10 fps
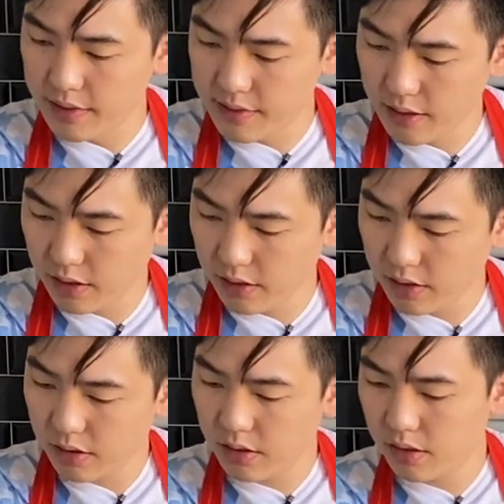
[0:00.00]
is
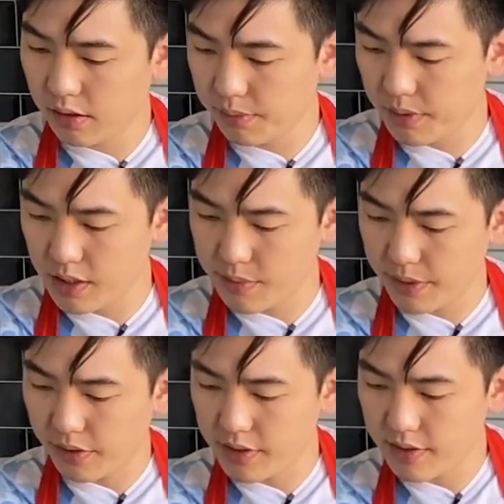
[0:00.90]
done, bean
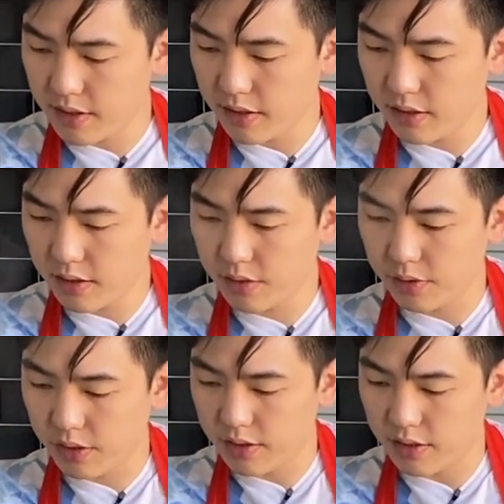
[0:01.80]
sprout is done.
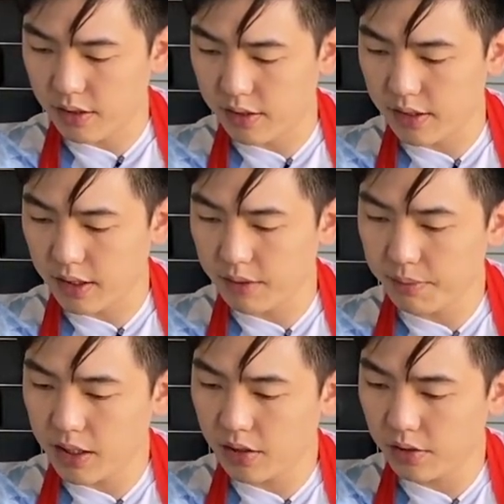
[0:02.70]
Just gonna take them
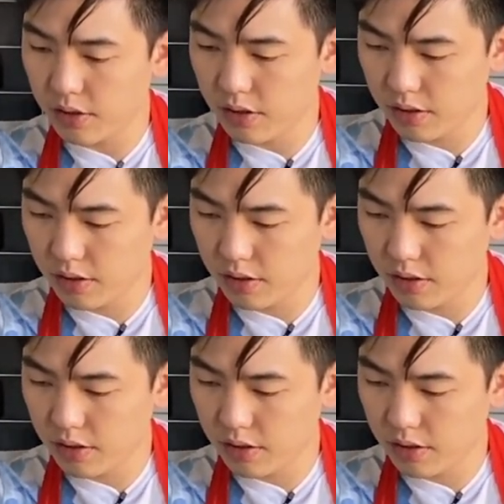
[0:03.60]
out.